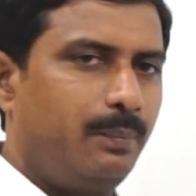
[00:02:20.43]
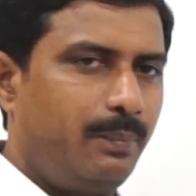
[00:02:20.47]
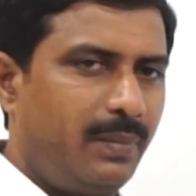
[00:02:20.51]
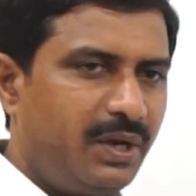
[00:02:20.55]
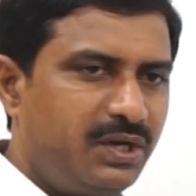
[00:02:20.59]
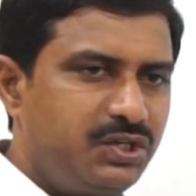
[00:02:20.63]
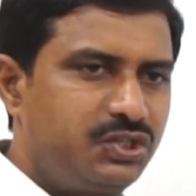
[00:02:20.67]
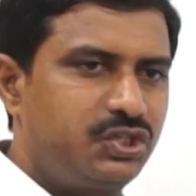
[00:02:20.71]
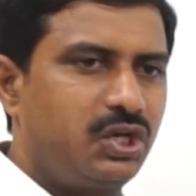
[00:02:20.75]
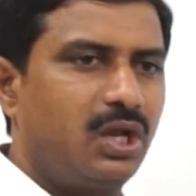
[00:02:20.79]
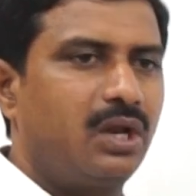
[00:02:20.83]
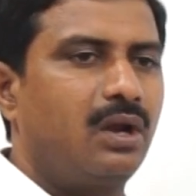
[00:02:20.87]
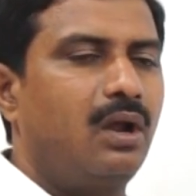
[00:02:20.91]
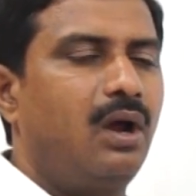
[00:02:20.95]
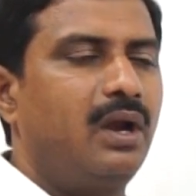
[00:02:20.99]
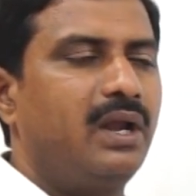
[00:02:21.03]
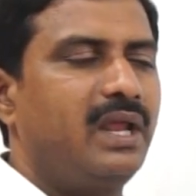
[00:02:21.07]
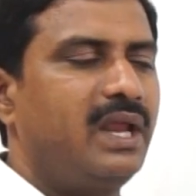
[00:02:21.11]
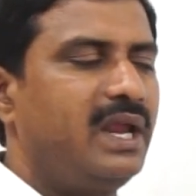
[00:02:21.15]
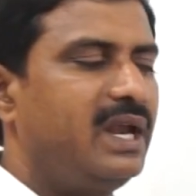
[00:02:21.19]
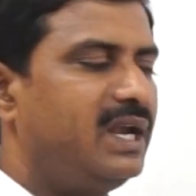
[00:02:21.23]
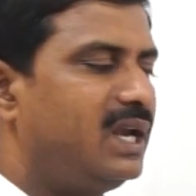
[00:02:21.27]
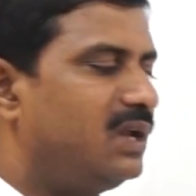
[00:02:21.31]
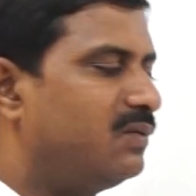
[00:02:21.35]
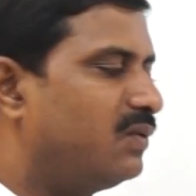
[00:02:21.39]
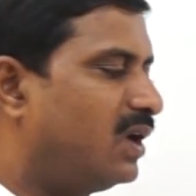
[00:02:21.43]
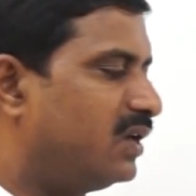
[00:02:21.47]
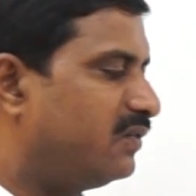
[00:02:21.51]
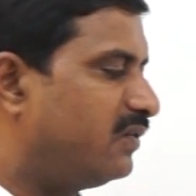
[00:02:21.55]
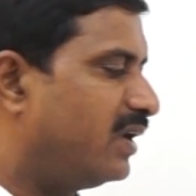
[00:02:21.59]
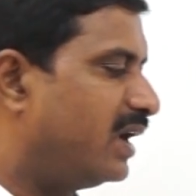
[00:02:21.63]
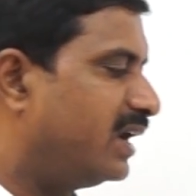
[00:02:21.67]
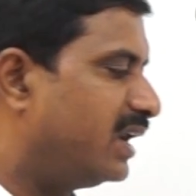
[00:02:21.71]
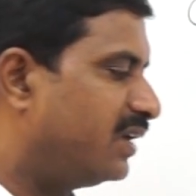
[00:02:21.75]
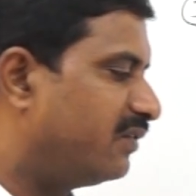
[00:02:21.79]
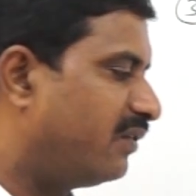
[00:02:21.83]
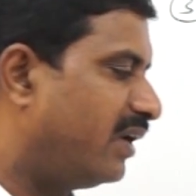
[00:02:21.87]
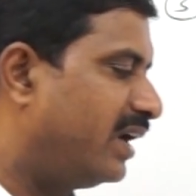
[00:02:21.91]
mixture on heating, what
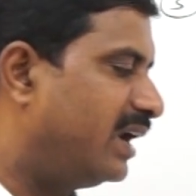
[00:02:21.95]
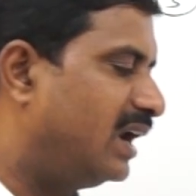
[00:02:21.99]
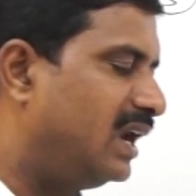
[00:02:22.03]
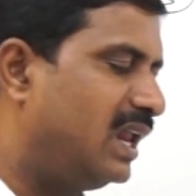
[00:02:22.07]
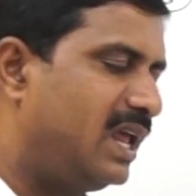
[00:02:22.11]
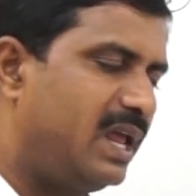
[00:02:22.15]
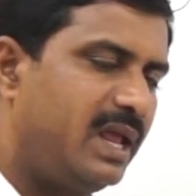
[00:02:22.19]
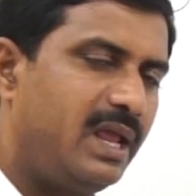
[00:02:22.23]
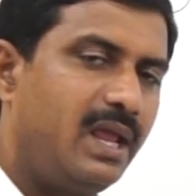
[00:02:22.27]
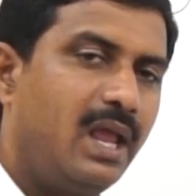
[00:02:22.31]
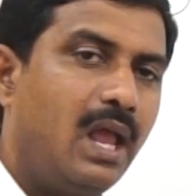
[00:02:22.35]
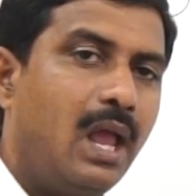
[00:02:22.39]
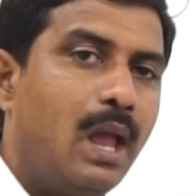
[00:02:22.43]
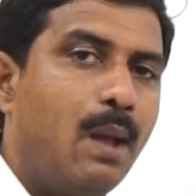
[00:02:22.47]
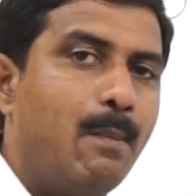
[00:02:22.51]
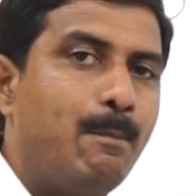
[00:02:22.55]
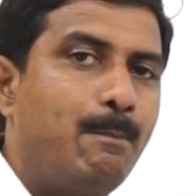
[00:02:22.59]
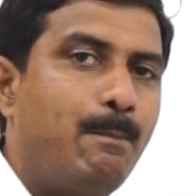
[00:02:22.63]
we are adding finally?